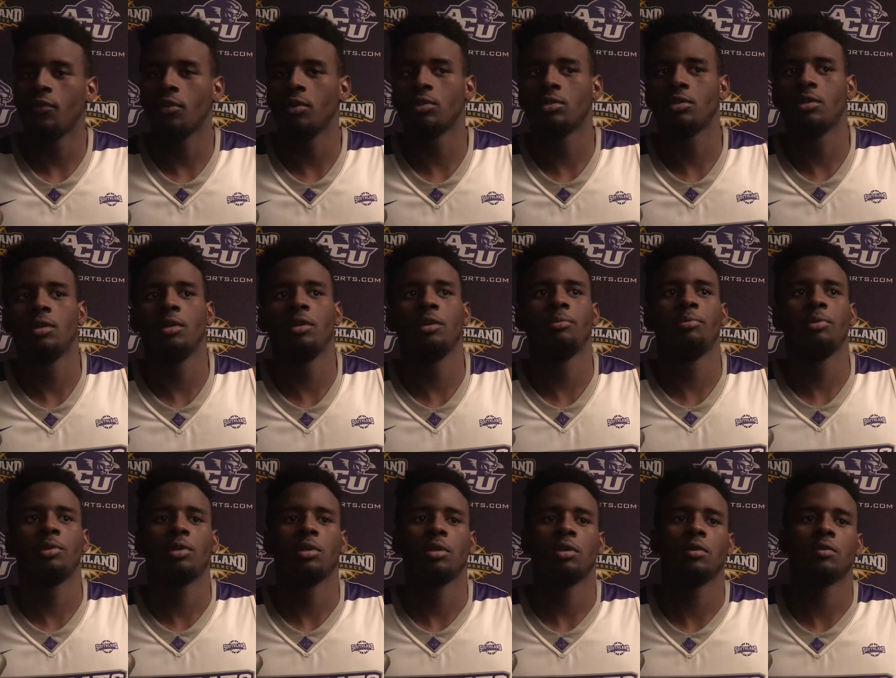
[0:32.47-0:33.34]
it feels good
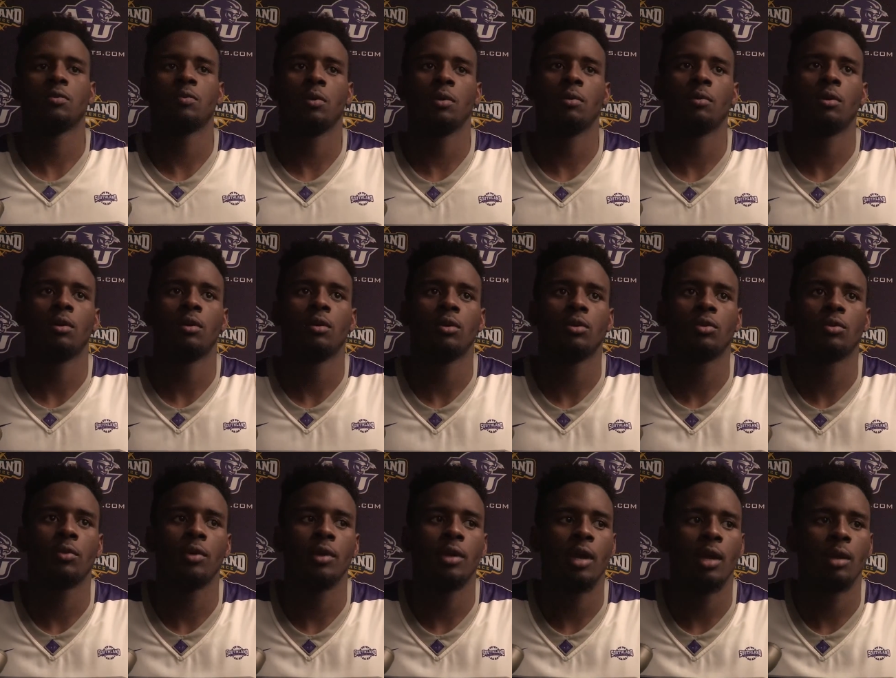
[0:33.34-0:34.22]
because we were on a
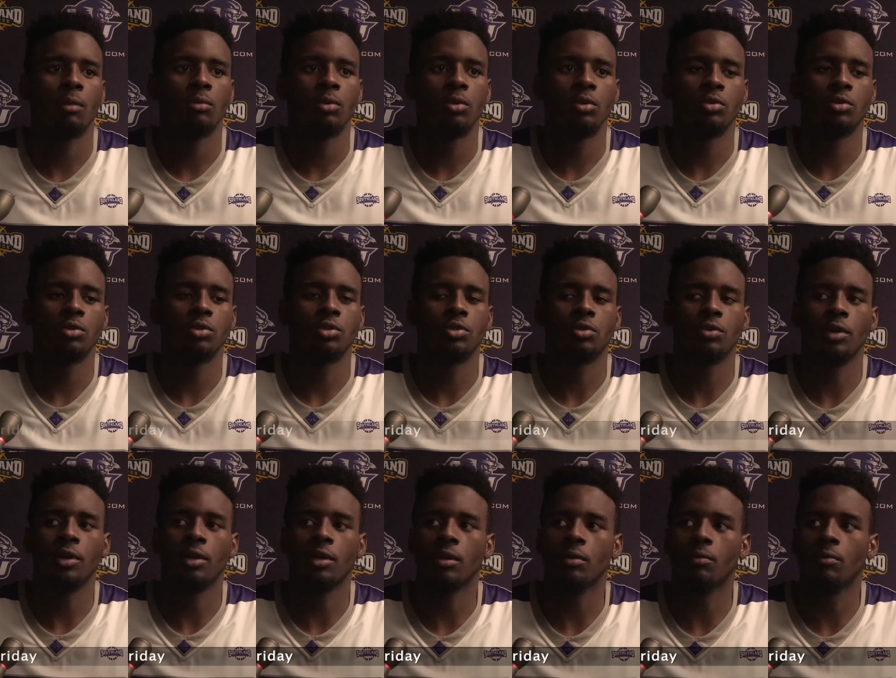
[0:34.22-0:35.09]
3-game losing
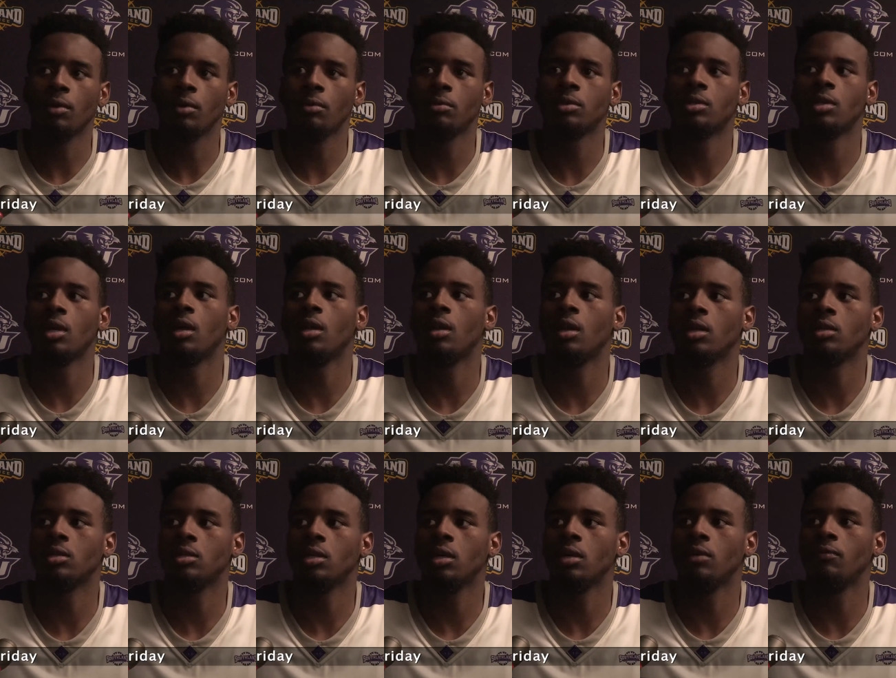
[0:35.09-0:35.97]
streak and we were telling
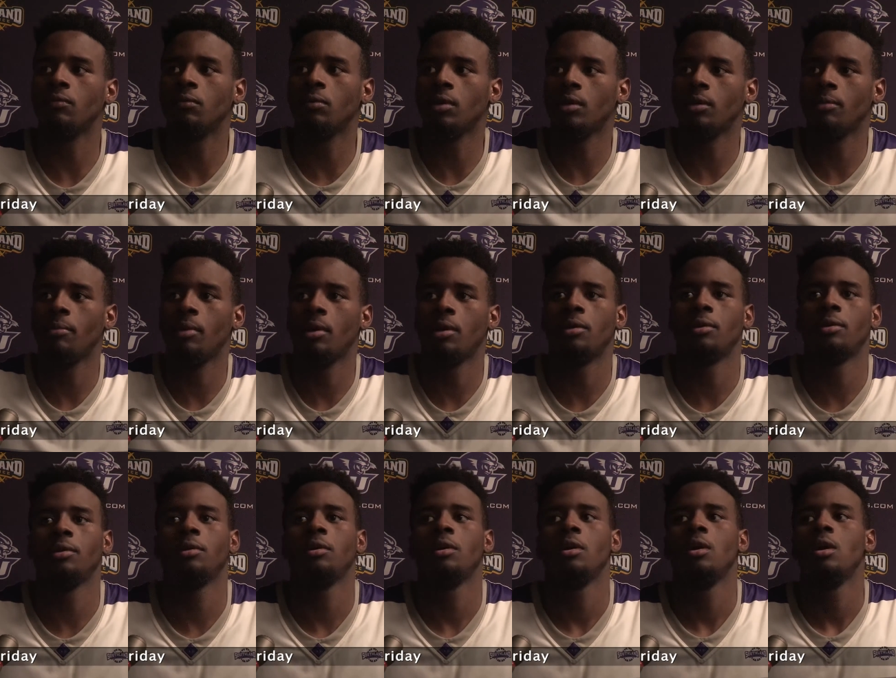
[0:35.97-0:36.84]
ourselves what a better